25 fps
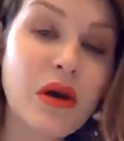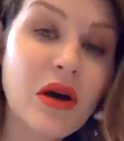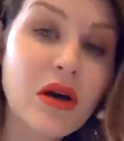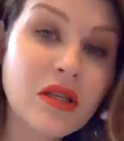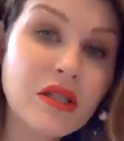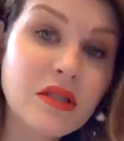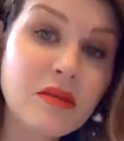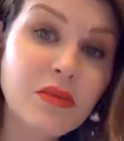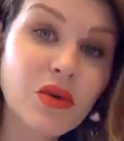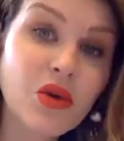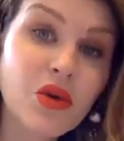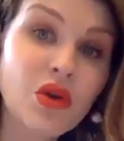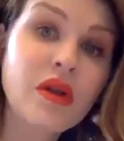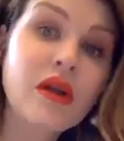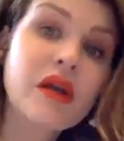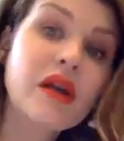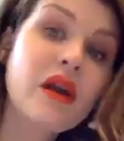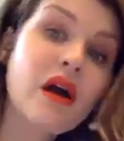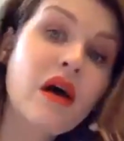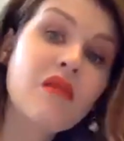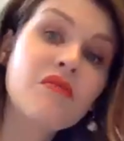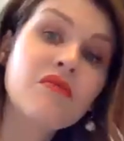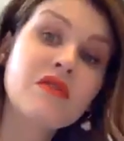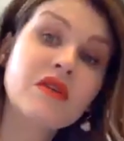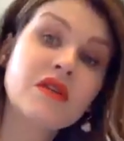possible. And
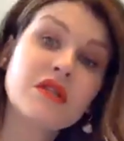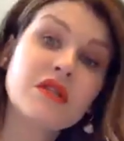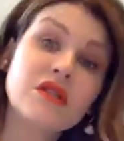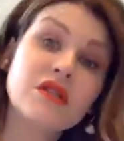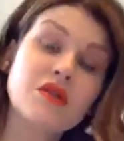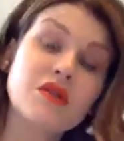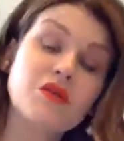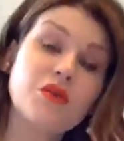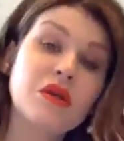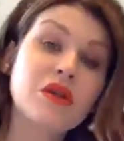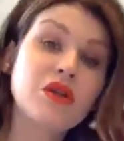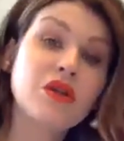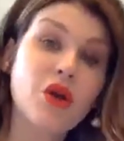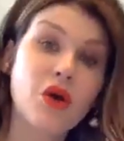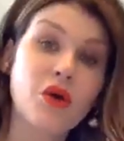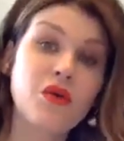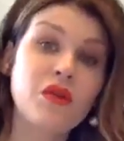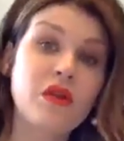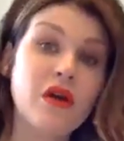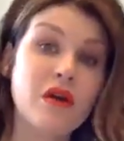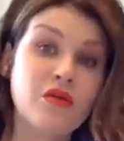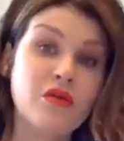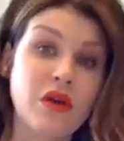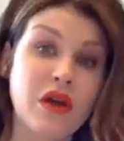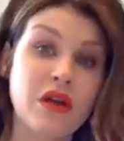obviously, we know
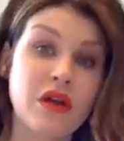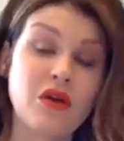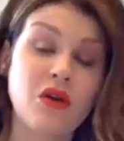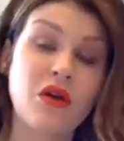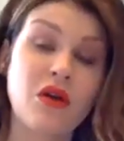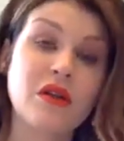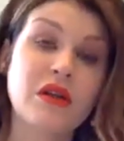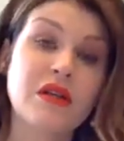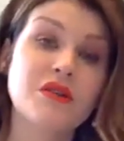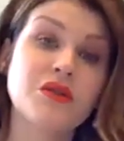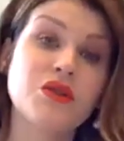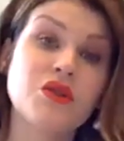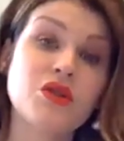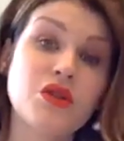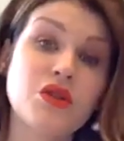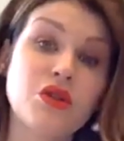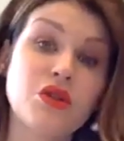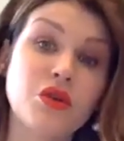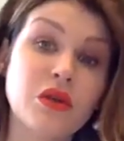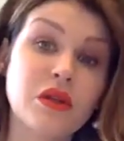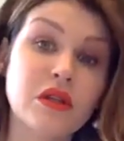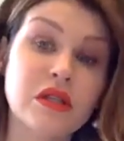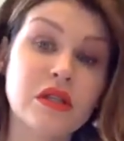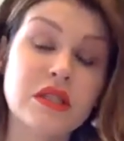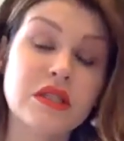that retinol heals the
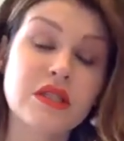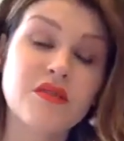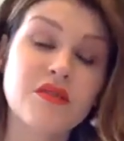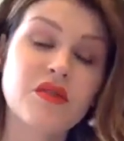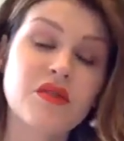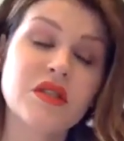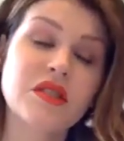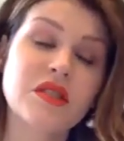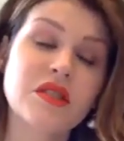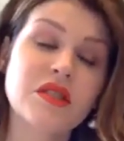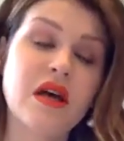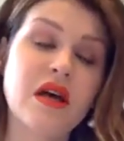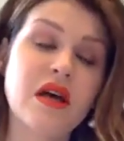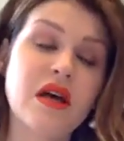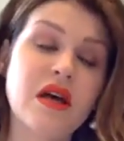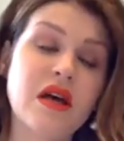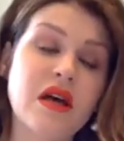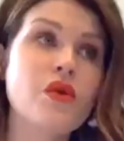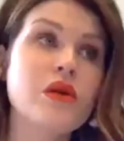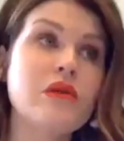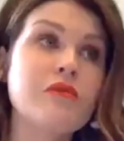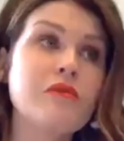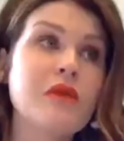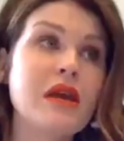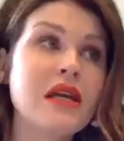nucleus of the cell.
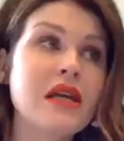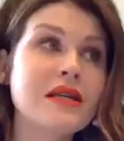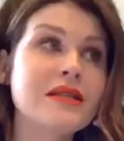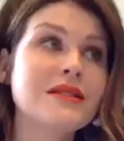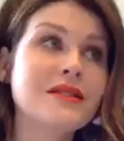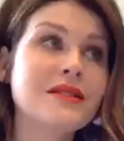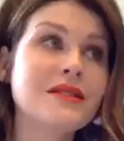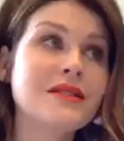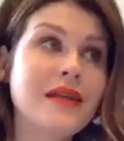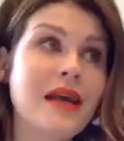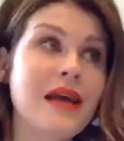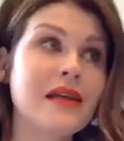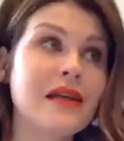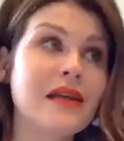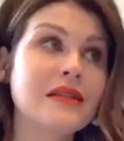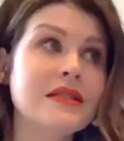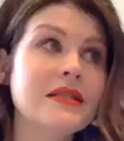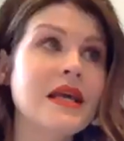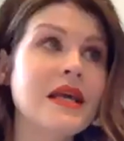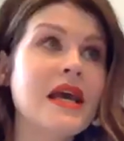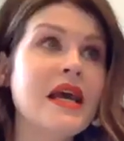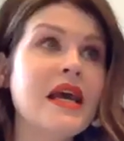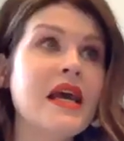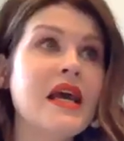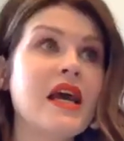So it makes
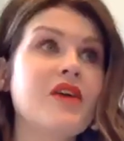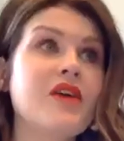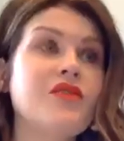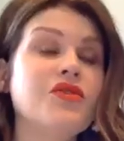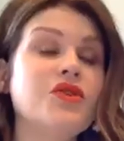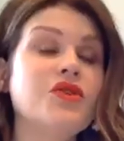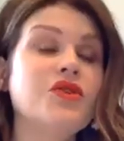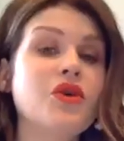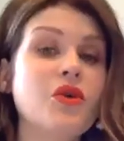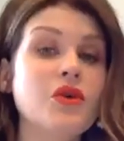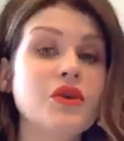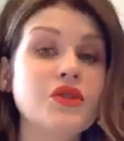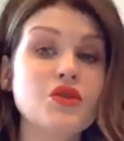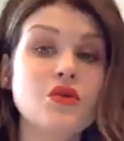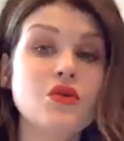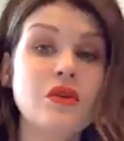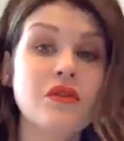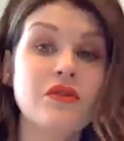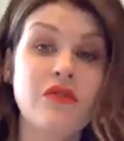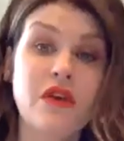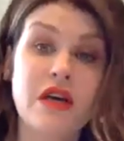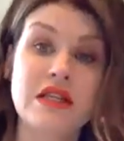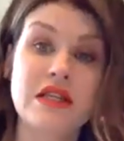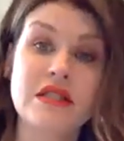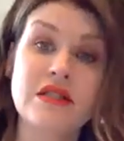sense if you're going to
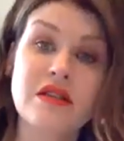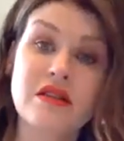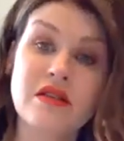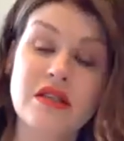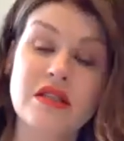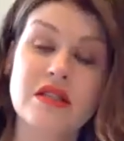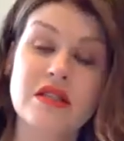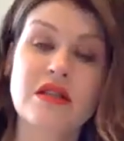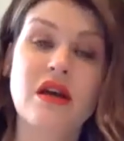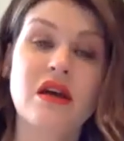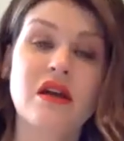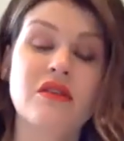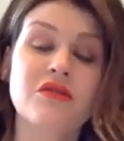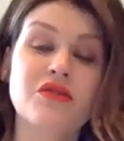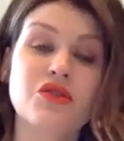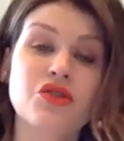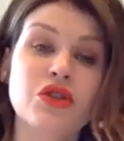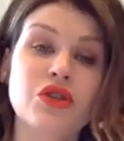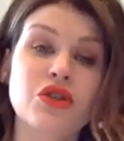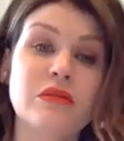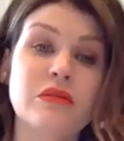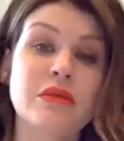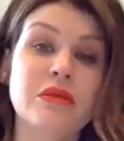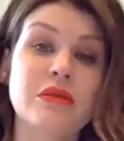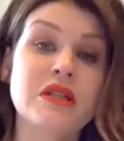invest in these kind of
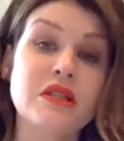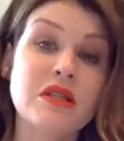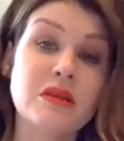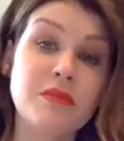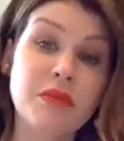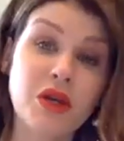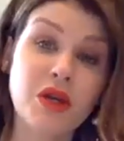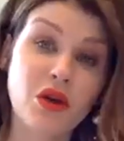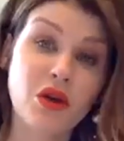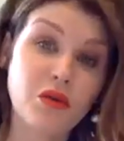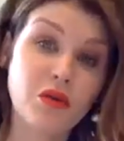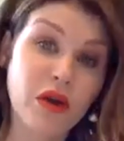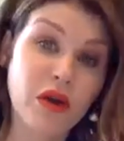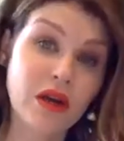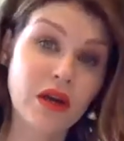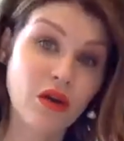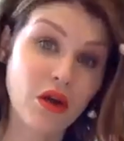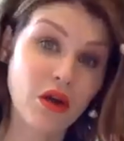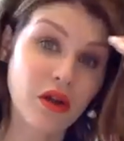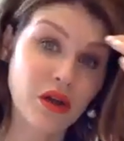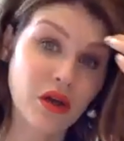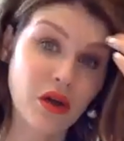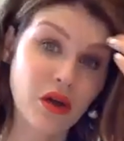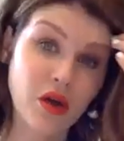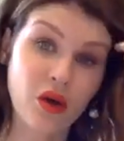treatments to be on
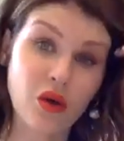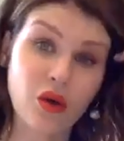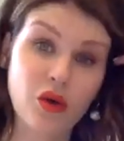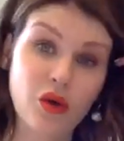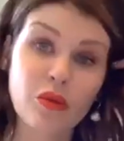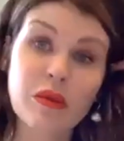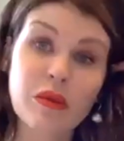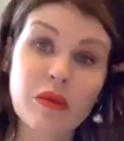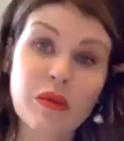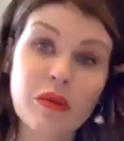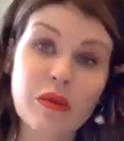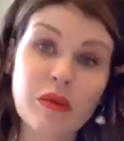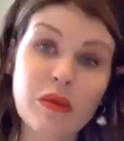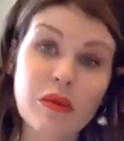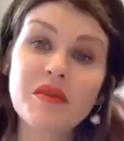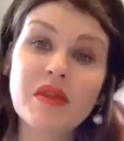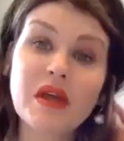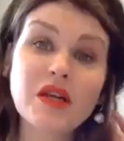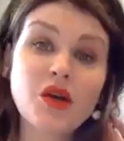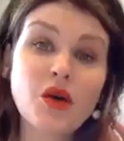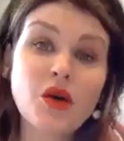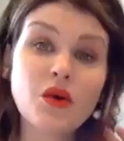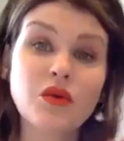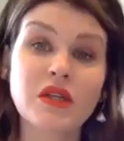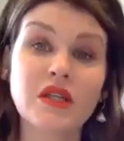retinol at home. But
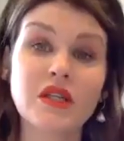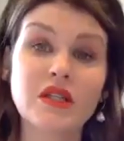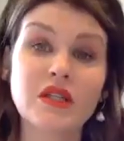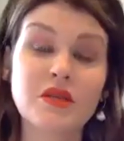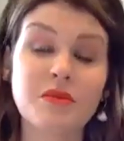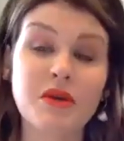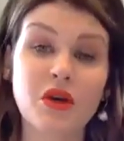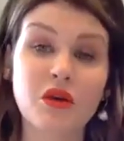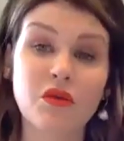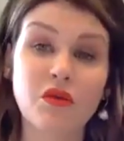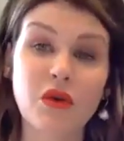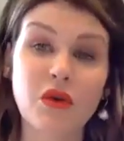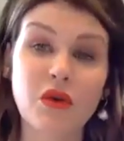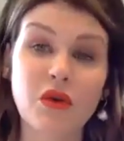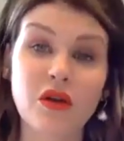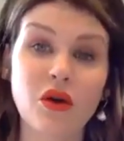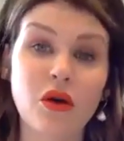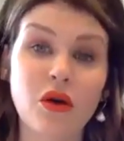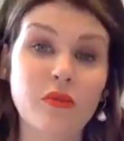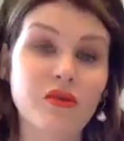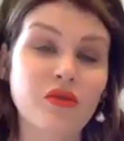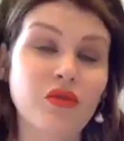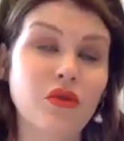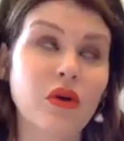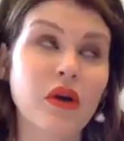they don't need to be on
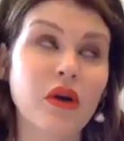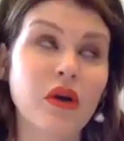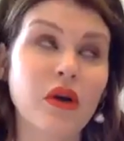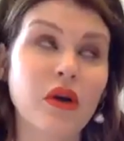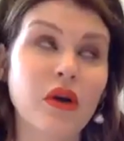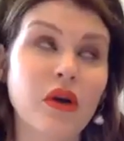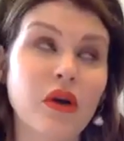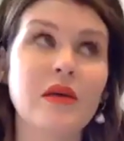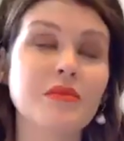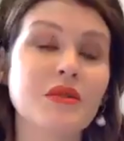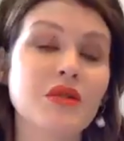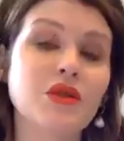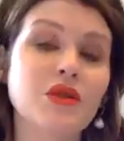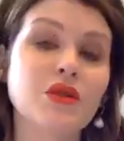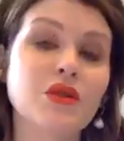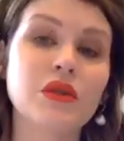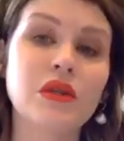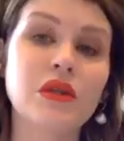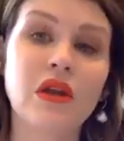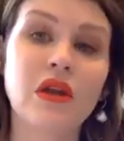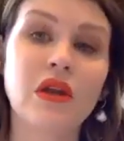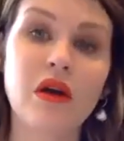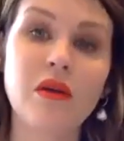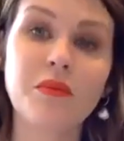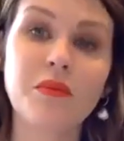retinol beforehand,
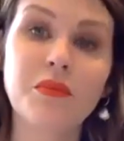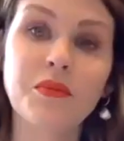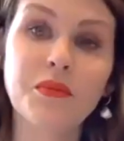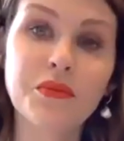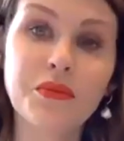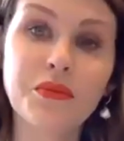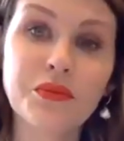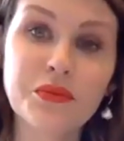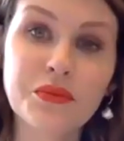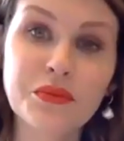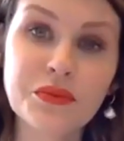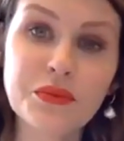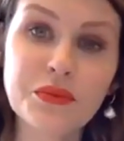absolutely not.